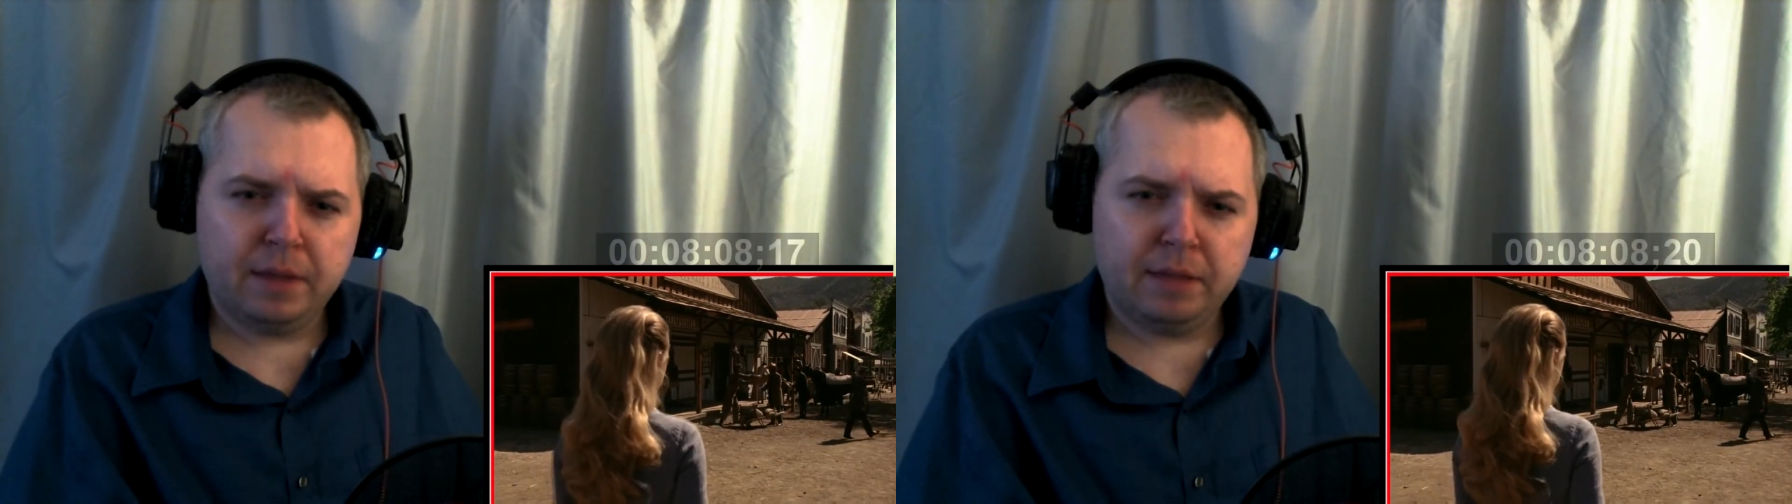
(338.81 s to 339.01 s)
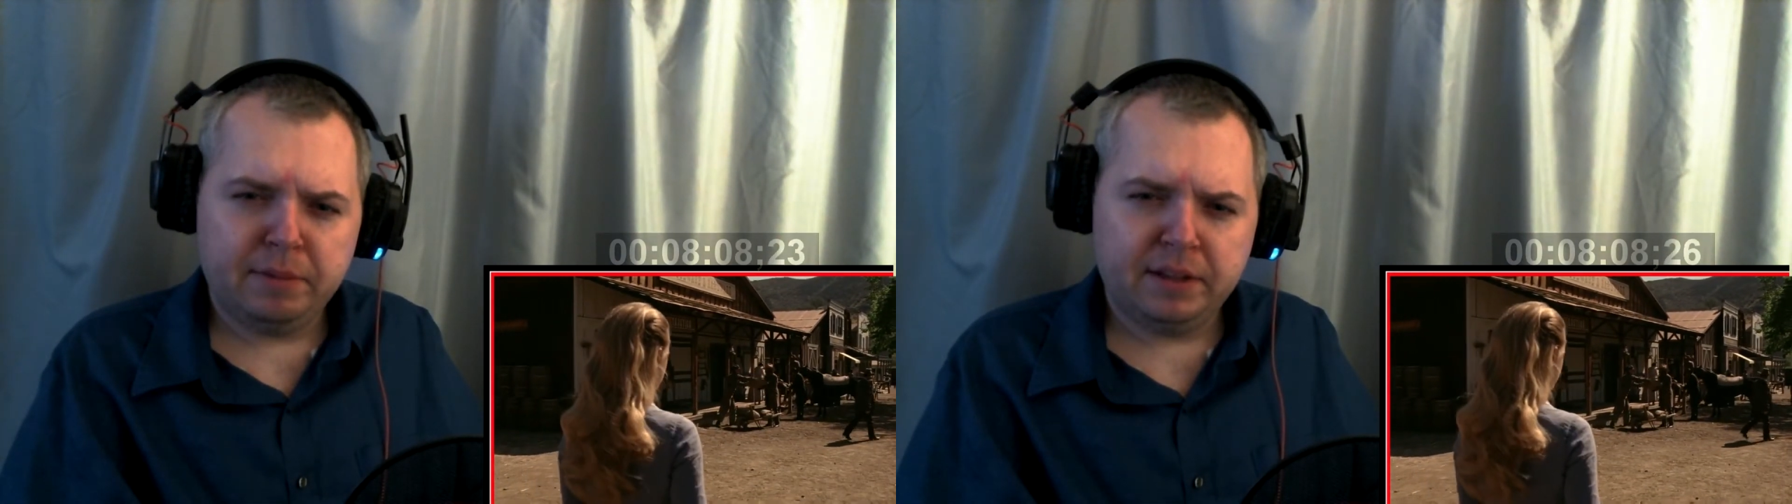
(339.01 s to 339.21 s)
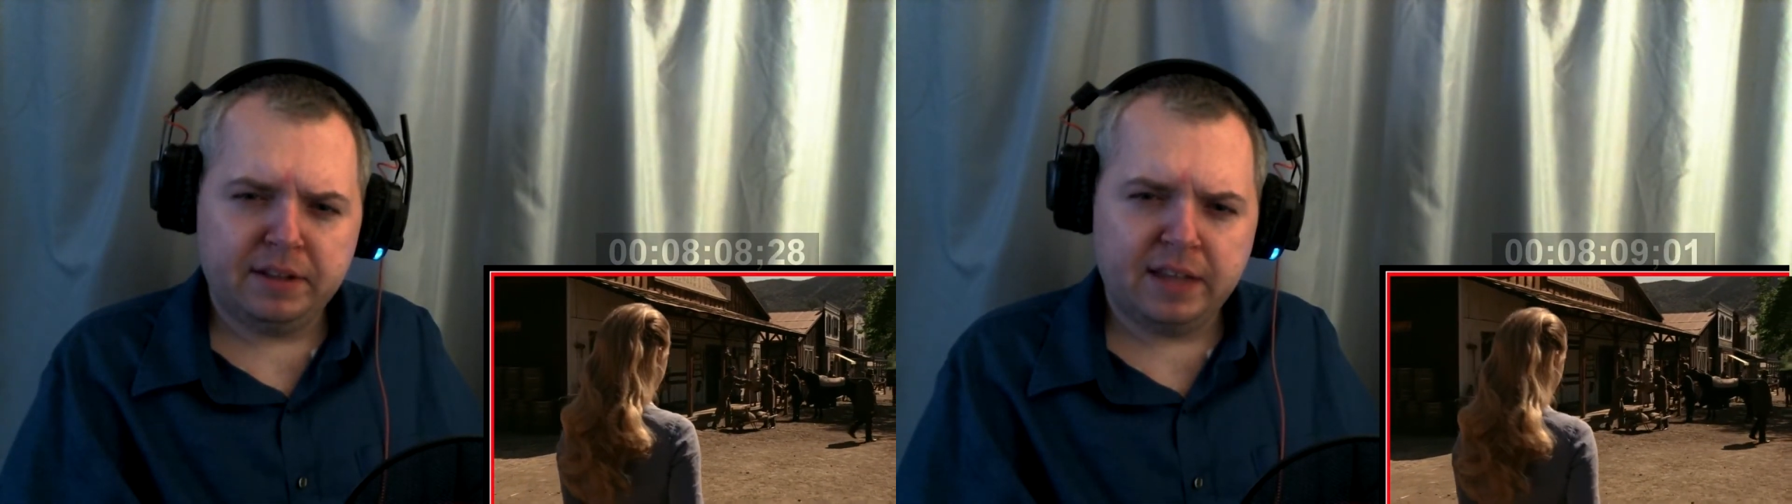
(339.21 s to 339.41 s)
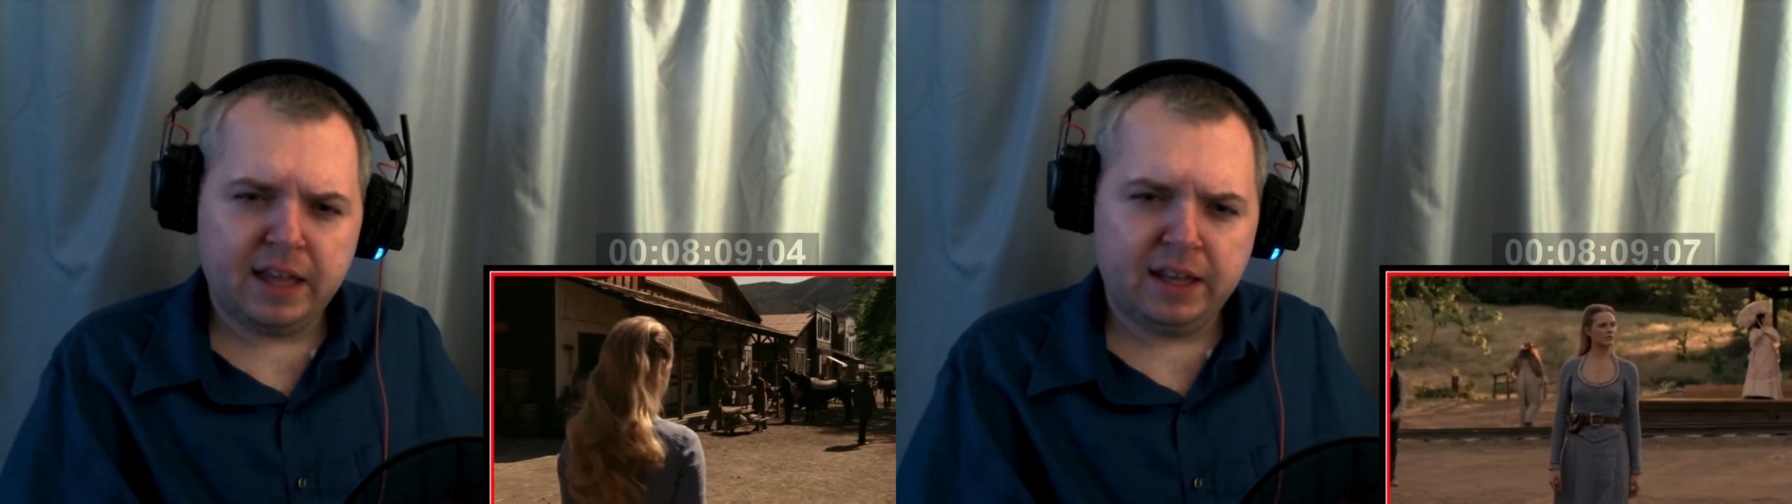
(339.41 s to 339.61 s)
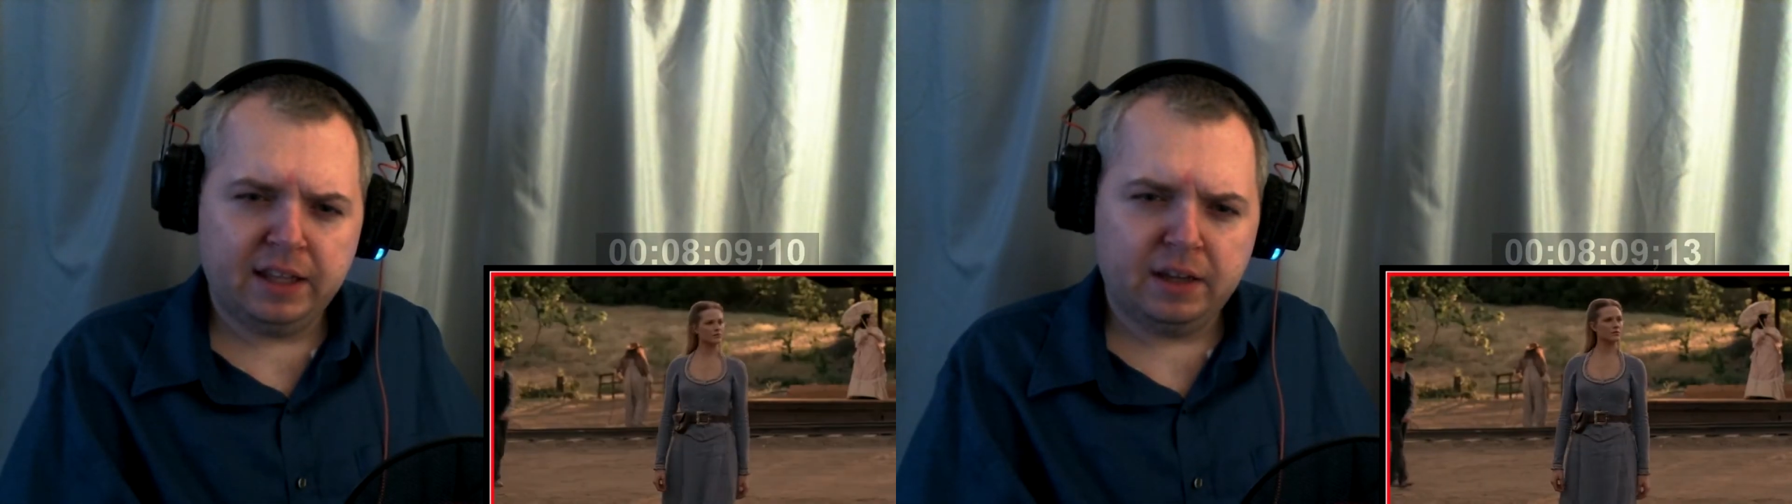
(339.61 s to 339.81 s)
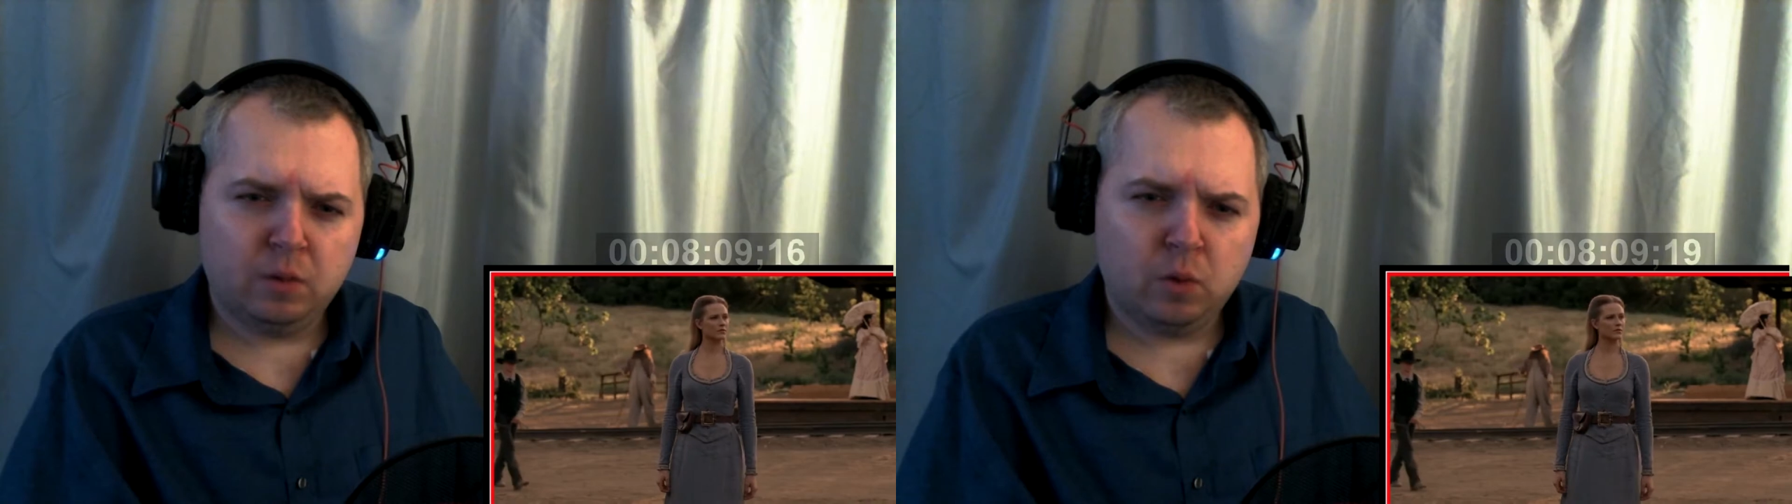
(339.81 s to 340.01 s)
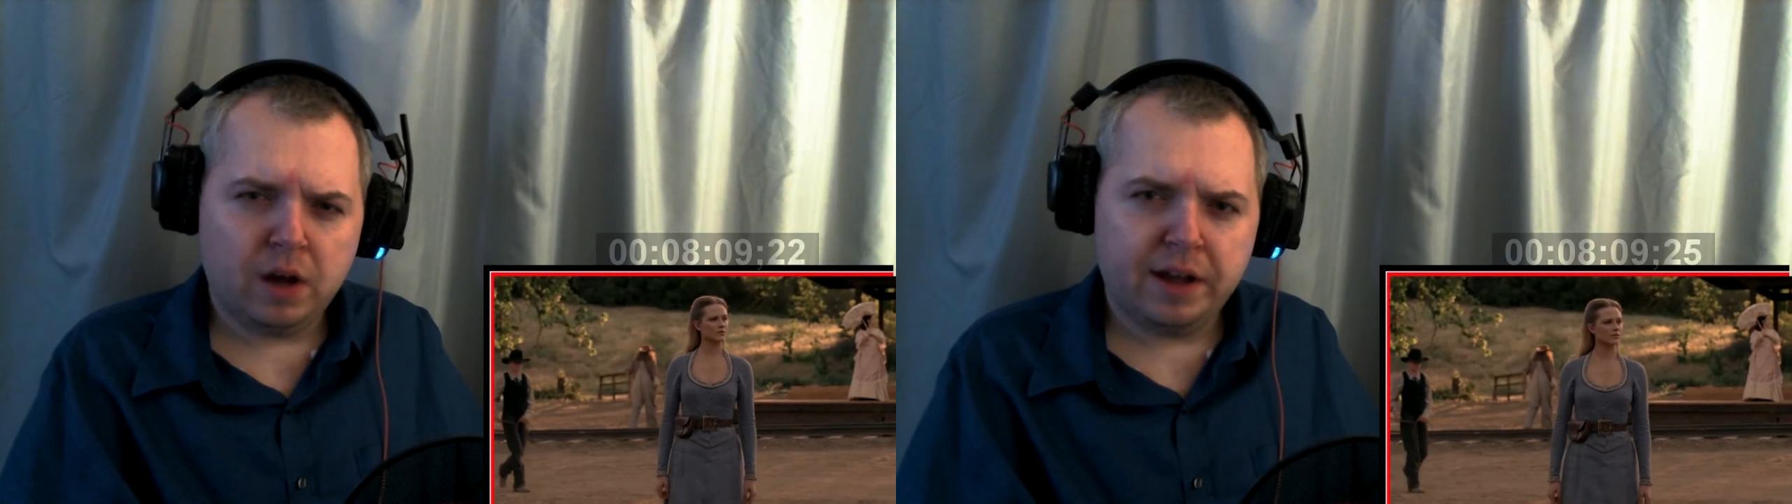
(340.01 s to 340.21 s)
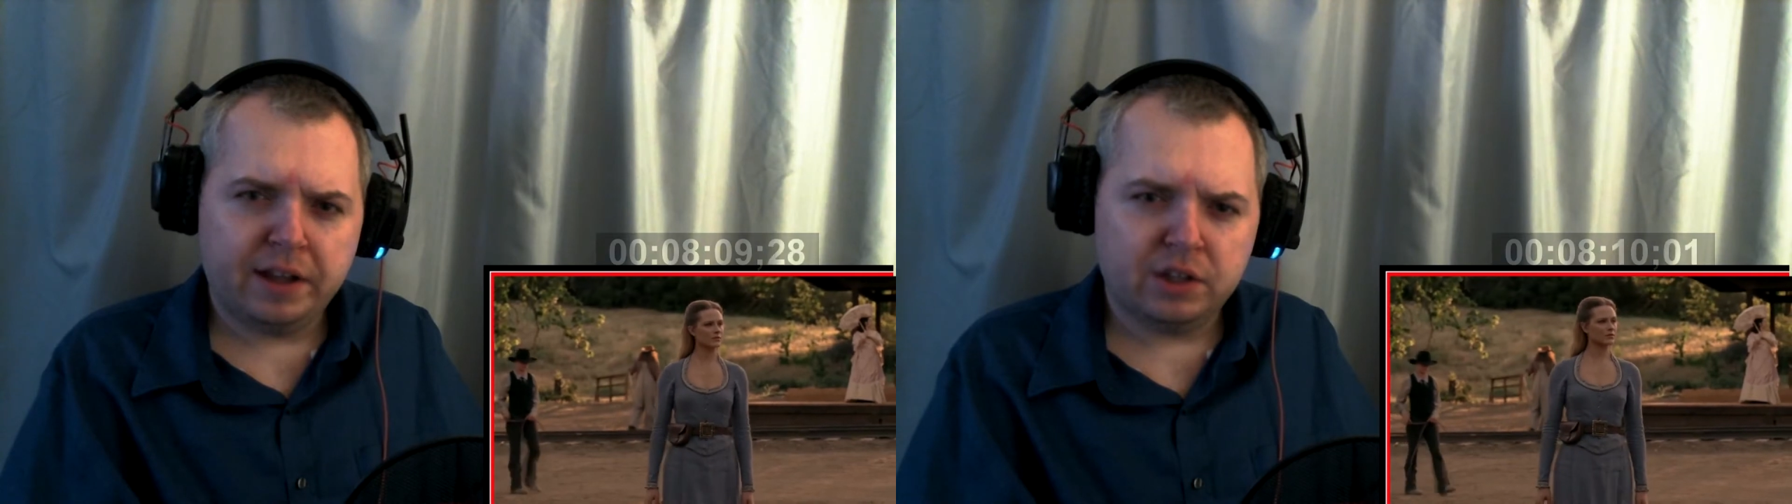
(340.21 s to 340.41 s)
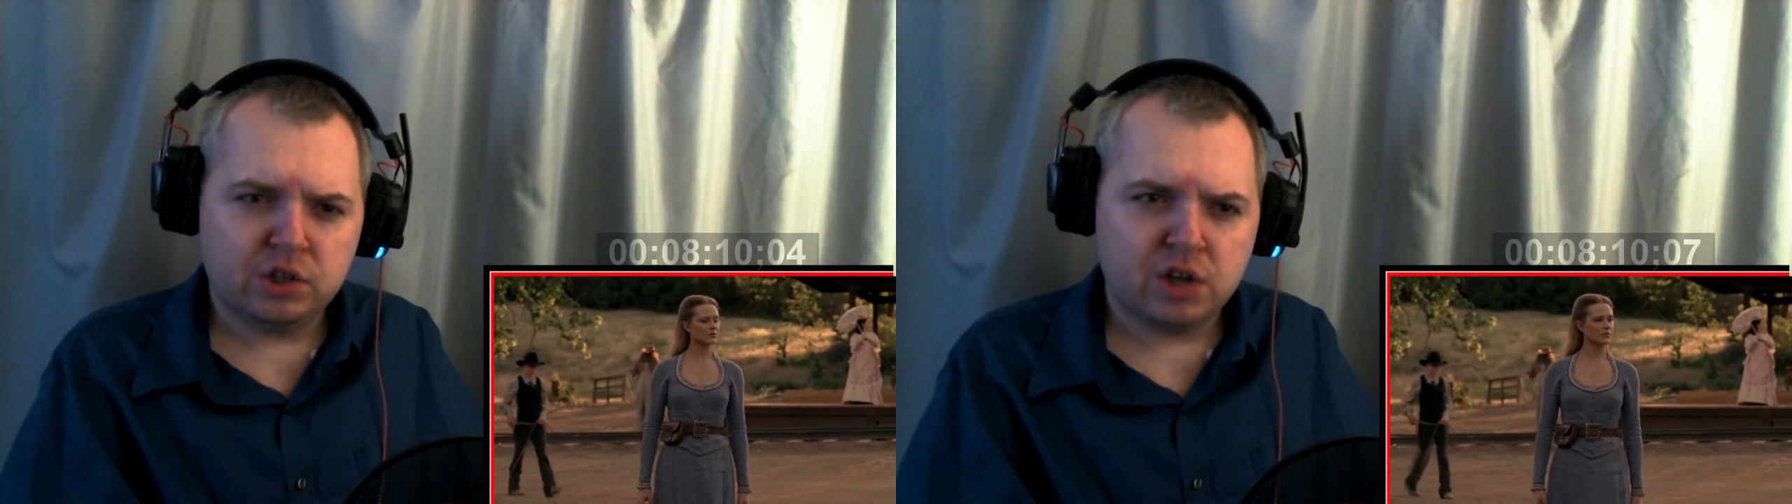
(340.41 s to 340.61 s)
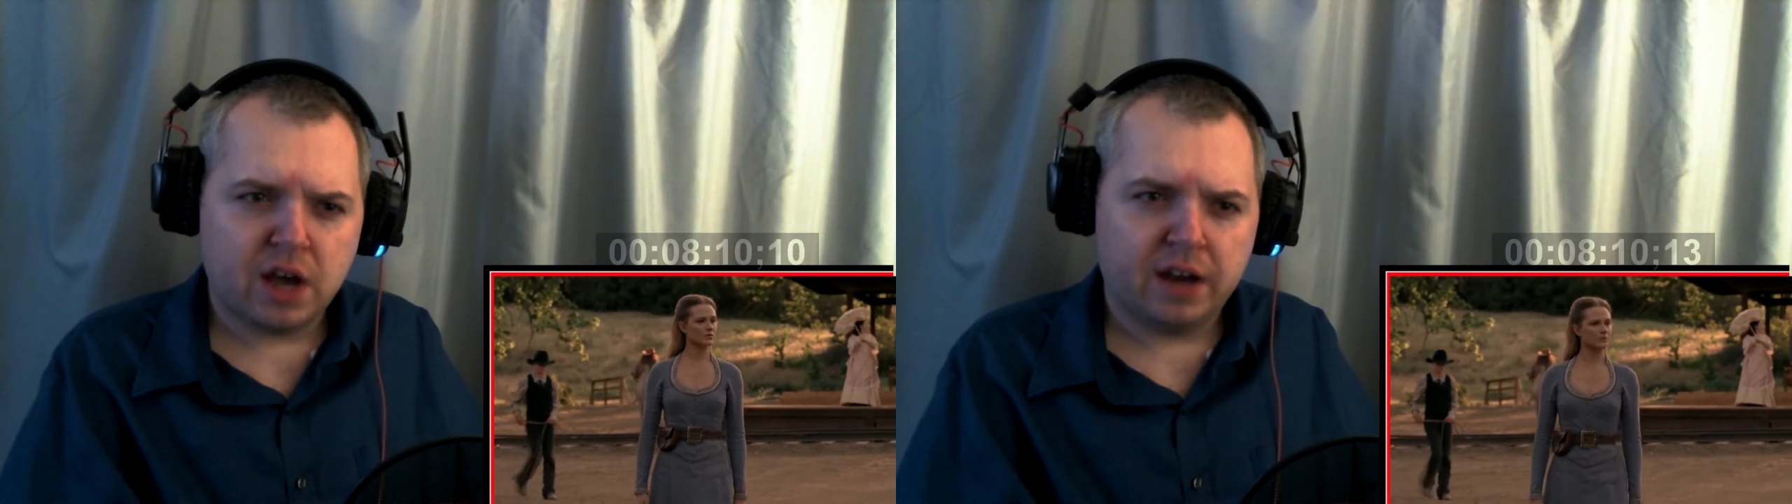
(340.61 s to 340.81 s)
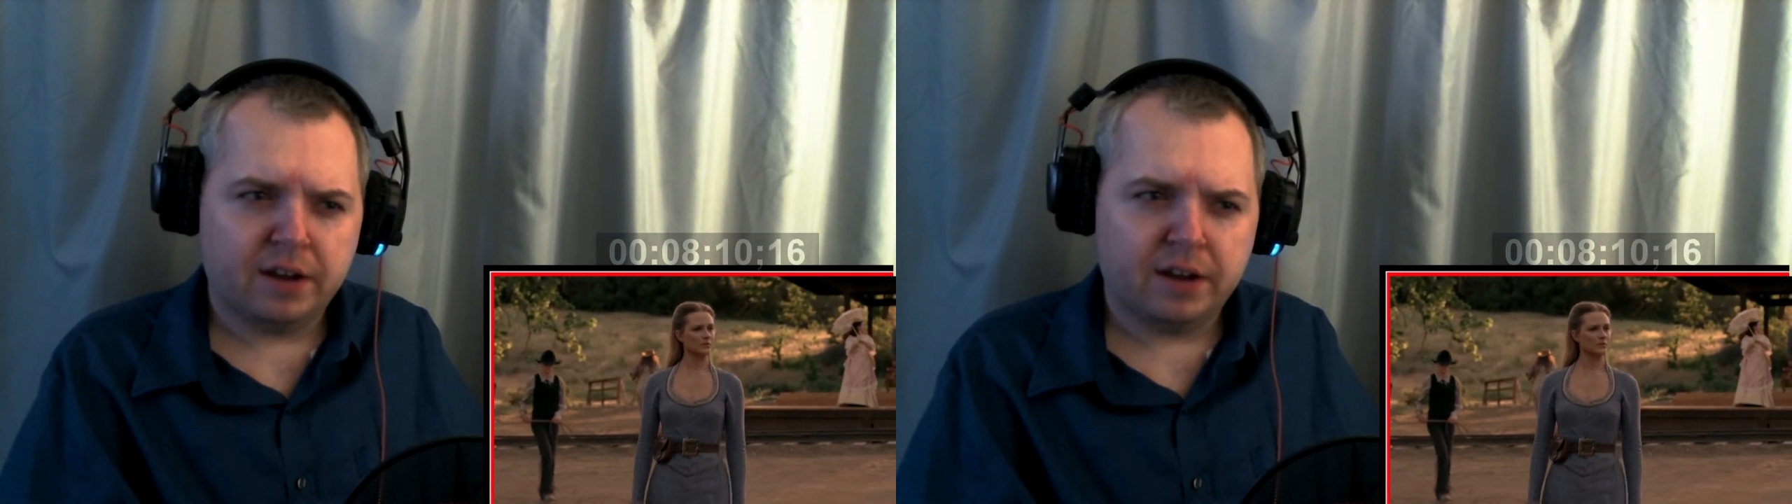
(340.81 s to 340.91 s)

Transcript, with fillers: maybe Teddy and Wyatt shot